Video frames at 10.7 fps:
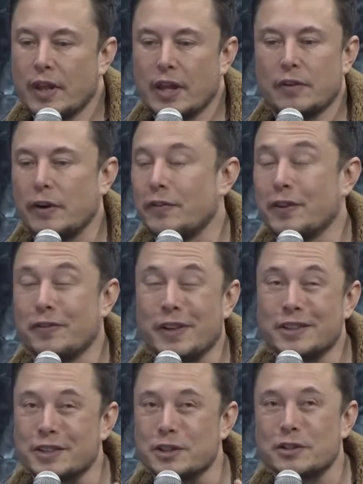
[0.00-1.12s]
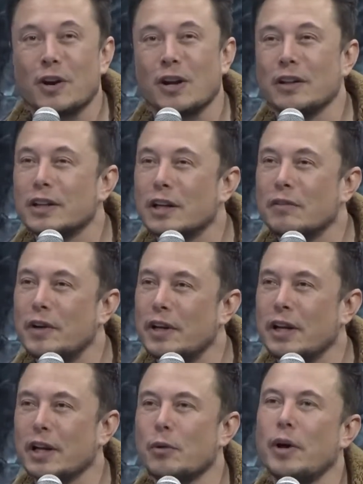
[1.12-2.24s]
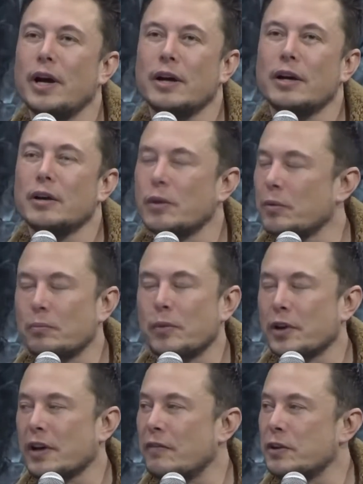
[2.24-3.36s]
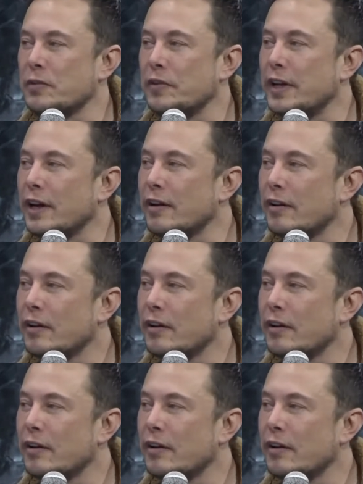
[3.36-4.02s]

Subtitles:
If things had just gone a little bit the other way, both companies would be dead.